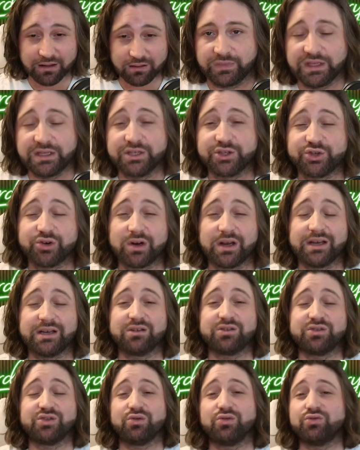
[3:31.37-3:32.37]
These
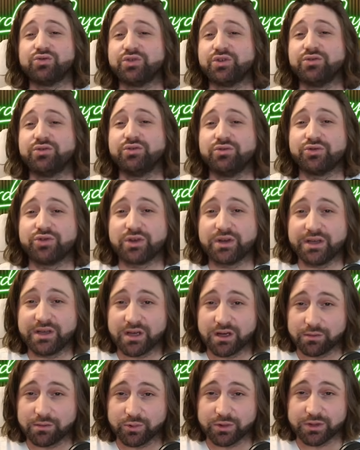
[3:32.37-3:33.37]
triangles also usually
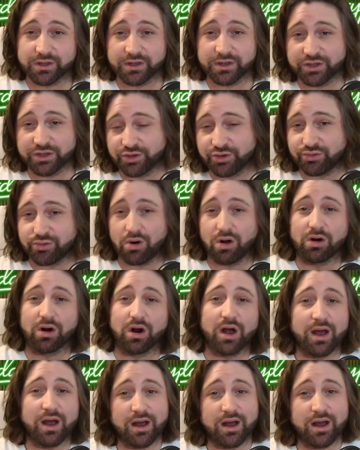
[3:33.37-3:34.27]
come with a strong